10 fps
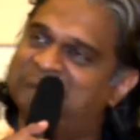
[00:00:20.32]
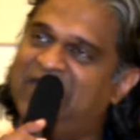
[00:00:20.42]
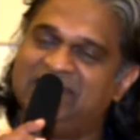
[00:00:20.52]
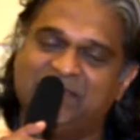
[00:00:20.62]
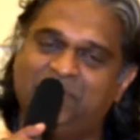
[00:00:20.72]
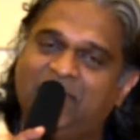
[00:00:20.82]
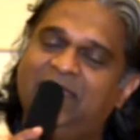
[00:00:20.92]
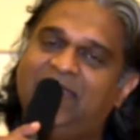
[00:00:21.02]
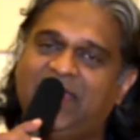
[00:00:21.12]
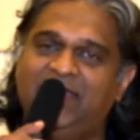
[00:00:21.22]
is a
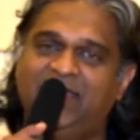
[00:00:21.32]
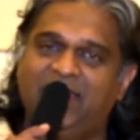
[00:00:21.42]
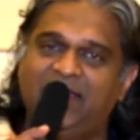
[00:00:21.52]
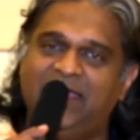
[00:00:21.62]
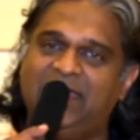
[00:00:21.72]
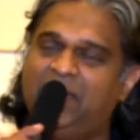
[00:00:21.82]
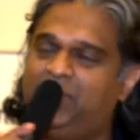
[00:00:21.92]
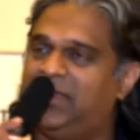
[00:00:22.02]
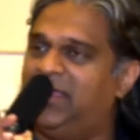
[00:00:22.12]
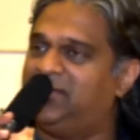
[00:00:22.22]
brilliant idea, and I
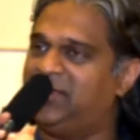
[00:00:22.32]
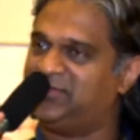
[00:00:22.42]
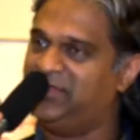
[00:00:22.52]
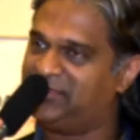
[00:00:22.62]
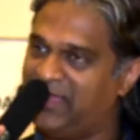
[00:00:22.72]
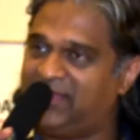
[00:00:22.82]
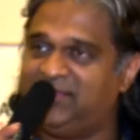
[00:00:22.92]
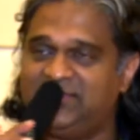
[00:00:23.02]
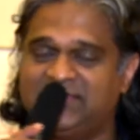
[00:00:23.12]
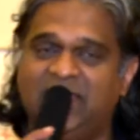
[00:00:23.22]
would like to actually thank
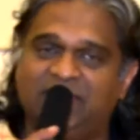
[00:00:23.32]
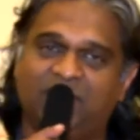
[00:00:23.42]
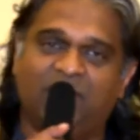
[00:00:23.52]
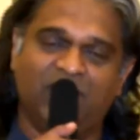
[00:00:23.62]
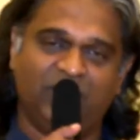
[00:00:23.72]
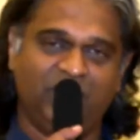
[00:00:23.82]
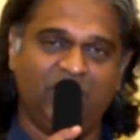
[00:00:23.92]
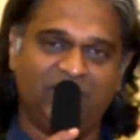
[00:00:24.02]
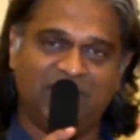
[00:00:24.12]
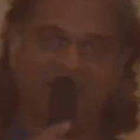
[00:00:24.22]
these guys for calling me
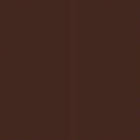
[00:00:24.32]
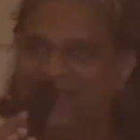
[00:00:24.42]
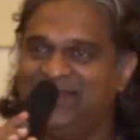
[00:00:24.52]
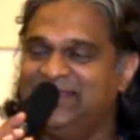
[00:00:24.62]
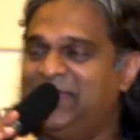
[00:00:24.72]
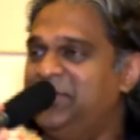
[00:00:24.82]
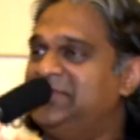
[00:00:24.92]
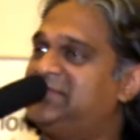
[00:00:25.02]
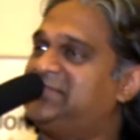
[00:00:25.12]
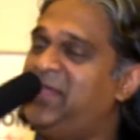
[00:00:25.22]
over. Let me
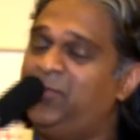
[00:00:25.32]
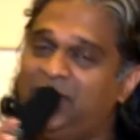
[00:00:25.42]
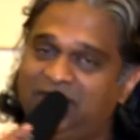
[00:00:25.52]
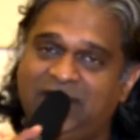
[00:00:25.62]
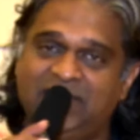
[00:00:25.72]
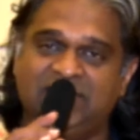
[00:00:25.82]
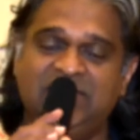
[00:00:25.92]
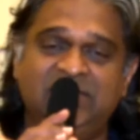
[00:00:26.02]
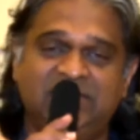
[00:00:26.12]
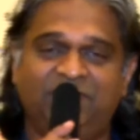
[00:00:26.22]
just say one thing it's
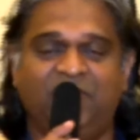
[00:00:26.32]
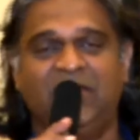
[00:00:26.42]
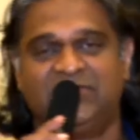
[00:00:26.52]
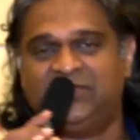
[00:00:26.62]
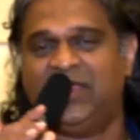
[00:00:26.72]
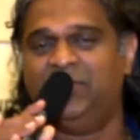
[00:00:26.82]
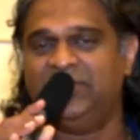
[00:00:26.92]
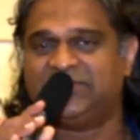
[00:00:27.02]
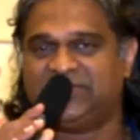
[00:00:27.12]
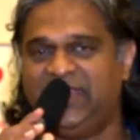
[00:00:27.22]
easy for us to come
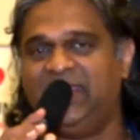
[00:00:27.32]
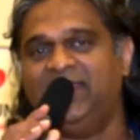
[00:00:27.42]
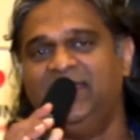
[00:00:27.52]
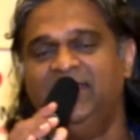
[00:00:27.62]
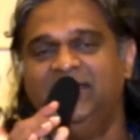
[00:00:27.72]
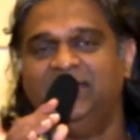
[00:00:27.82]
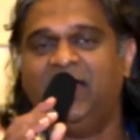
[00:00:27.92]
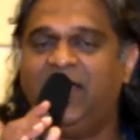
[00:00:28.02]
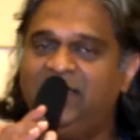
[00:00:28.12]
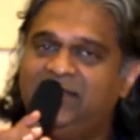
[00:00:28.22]
and sing. The
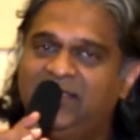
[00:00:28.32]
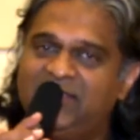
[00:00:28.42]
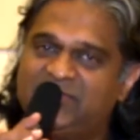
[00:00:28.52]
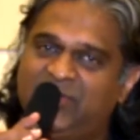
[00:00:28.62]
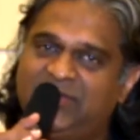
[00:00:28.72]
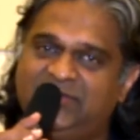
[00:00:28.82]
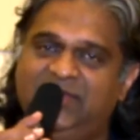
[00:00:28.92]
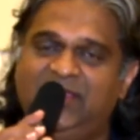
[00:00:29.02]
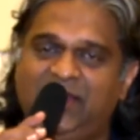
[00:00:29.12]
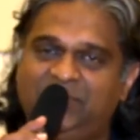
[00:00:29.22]
harder thing is to
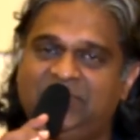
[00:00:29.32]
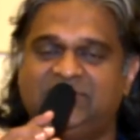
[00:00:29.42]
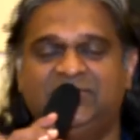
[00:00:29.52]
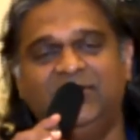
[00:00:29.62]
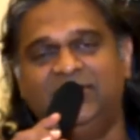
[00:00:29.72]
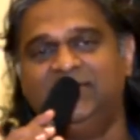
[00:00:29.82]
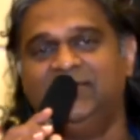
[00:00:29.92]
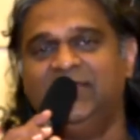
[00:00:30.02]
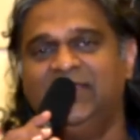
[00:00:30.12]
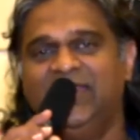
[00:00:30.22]
actually help these
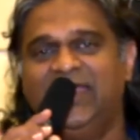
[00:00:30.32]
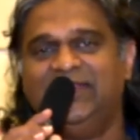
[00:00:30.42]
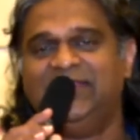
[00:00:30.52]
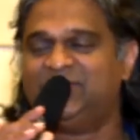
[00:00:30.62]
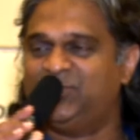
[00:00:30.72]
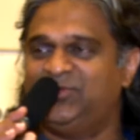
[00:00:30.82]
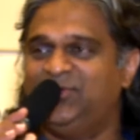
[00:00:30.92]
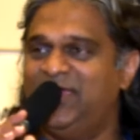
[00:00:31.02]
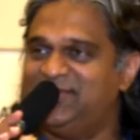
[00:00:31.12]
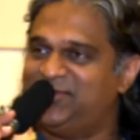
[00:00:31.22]
children, and that's what you
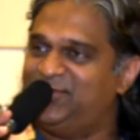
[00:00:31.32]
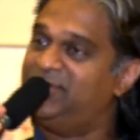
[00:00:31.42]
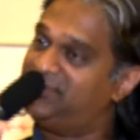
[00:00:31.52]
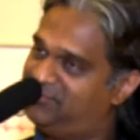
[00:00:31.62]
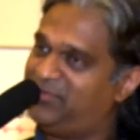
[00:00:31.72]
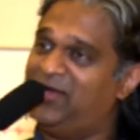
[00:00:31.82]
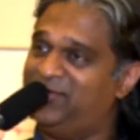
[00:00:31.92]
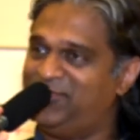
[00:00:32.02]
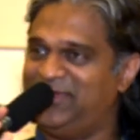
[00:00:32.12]
guys are doing. Proud of you